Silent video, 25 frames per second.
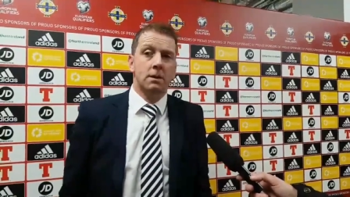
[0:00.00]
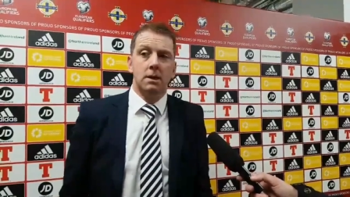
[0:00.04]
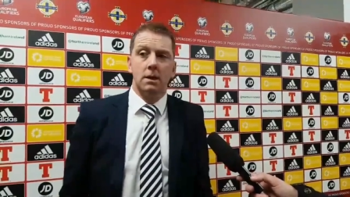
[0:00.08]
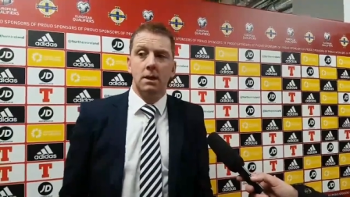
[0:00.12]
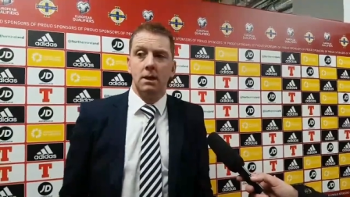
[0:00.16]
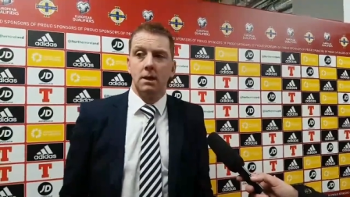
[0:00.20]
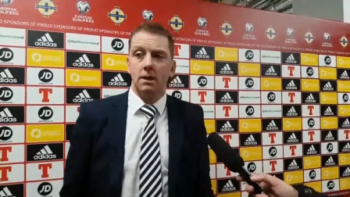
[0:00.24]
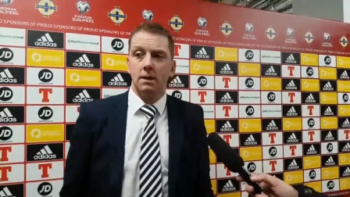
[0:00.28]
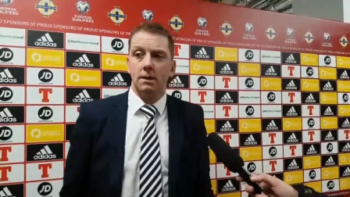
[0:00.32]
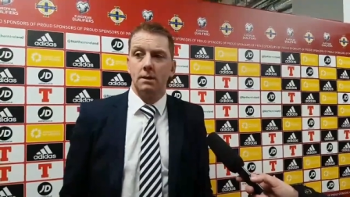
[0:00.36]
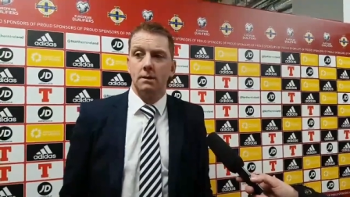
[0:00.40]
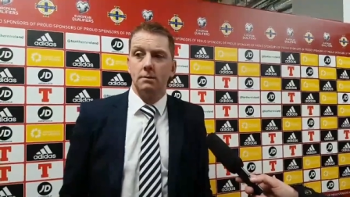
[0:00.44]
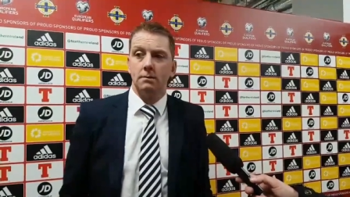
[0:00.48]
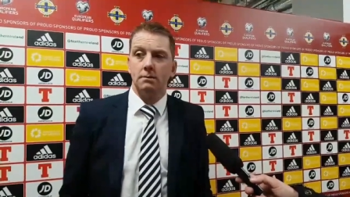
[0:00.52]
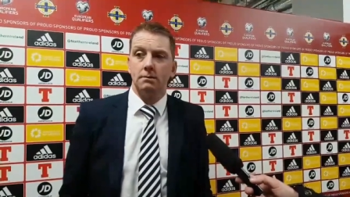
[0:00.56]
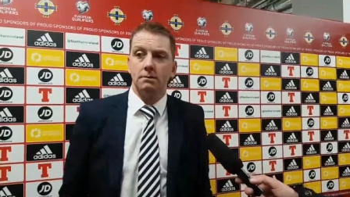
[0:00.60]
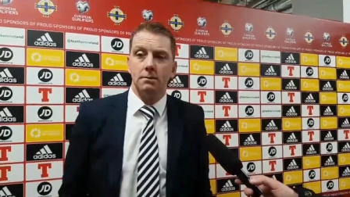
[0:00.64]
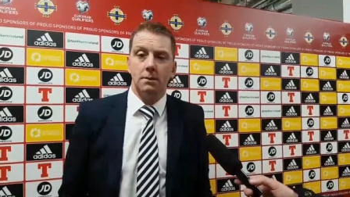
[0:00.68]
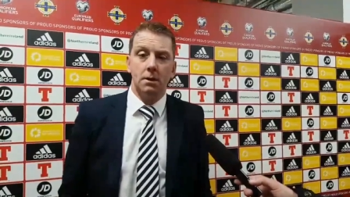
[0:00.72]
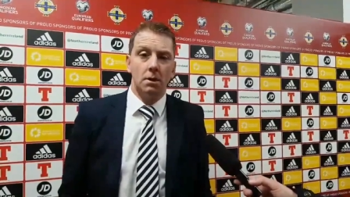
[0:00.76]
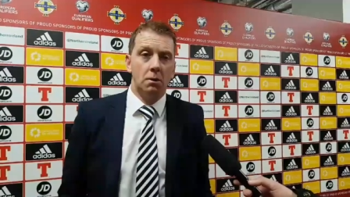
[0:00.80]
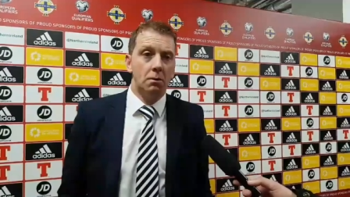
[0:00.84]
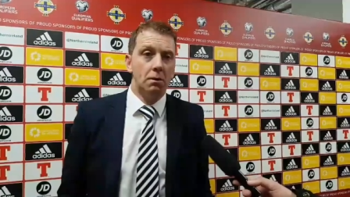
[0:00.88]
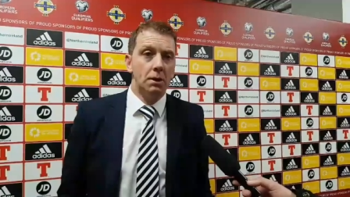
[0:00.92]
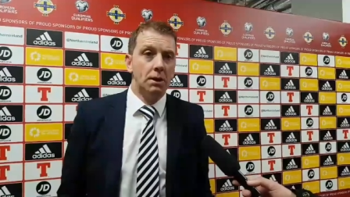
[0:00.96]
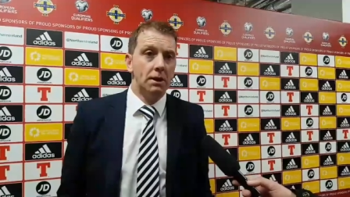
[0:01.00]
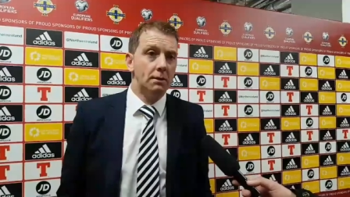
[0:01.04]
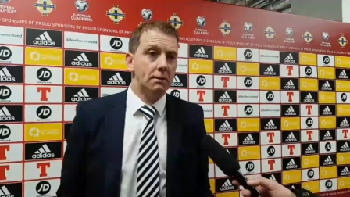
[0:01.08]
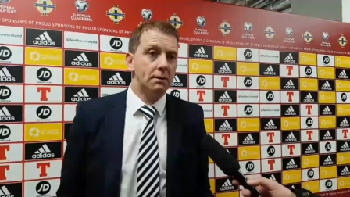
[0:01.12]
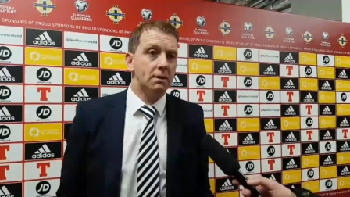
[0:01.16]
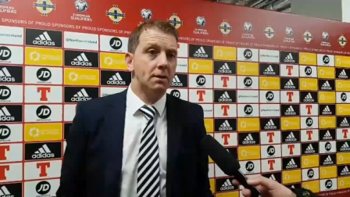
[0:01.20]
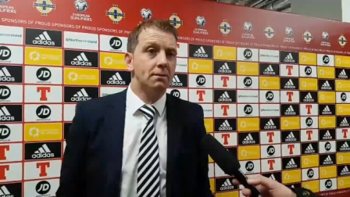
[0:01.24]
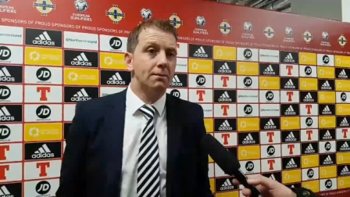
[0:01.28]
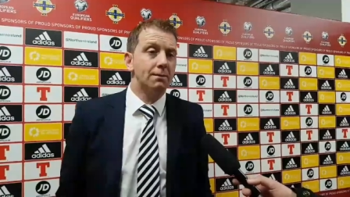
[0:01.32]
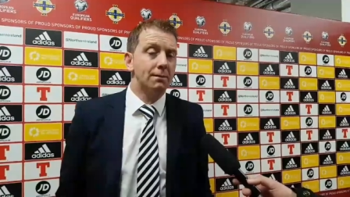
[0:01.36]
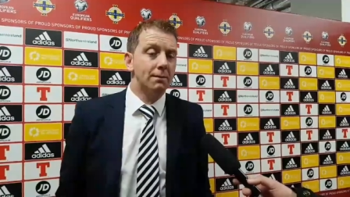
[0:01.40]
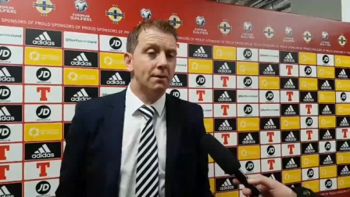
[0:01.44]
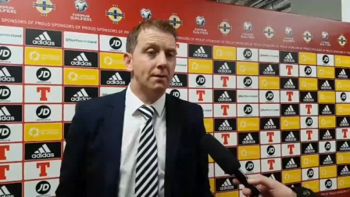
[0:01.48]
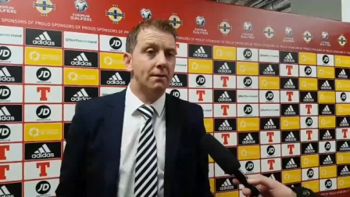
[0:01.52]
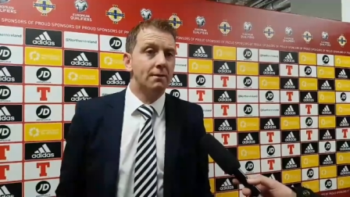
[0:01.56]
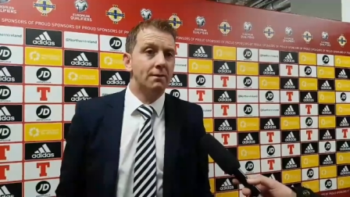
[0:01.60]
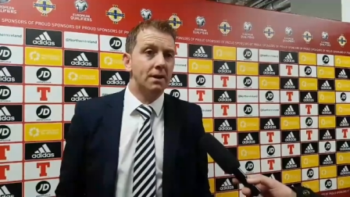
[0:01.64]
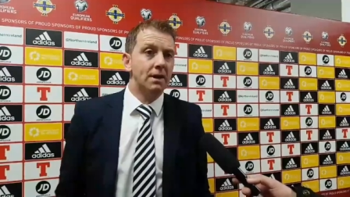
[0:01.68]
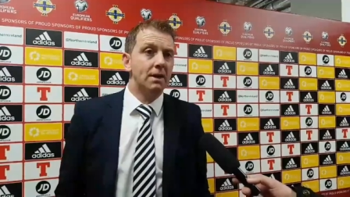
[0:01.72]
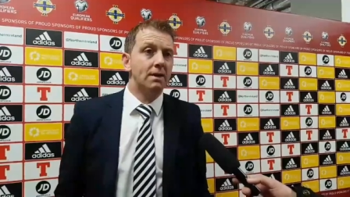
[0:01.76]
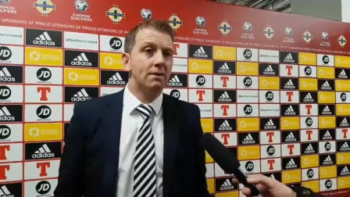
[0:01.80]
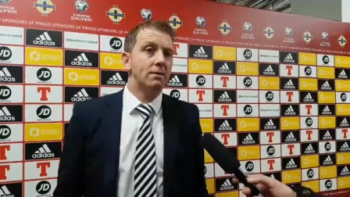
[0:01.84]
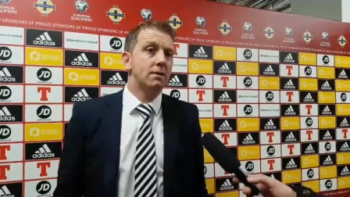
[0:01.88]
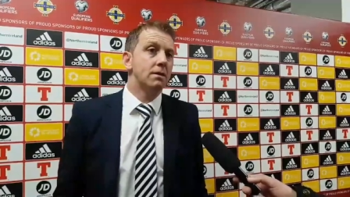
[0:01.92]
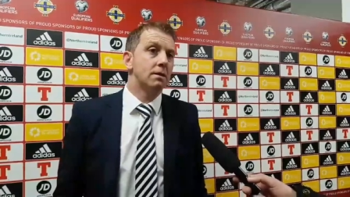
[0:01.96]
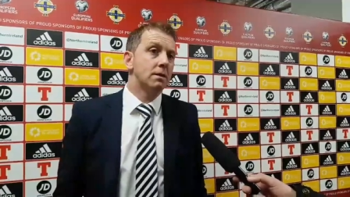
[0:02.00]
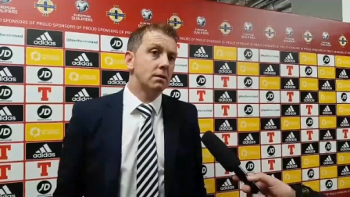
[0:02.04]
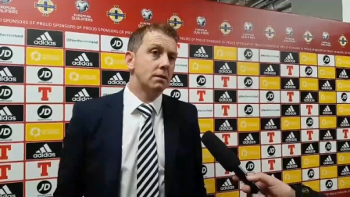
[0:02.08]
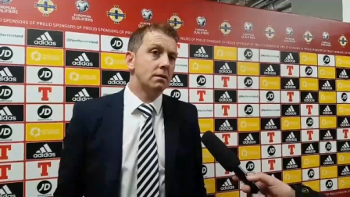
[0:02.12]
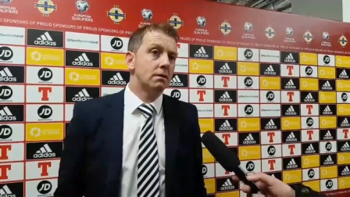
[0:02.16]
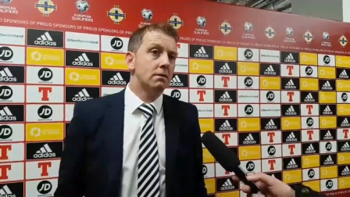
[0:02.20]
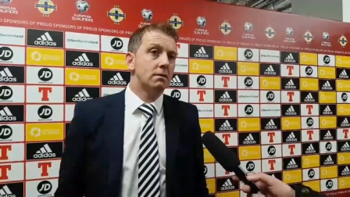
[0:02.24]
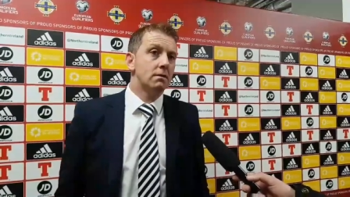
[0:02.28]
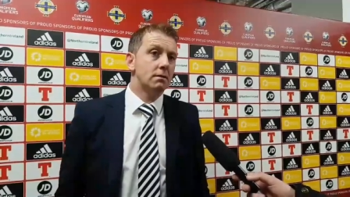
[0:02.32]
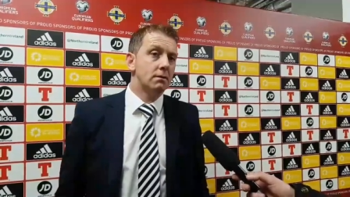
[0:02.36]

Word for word: um, albeit the Aviva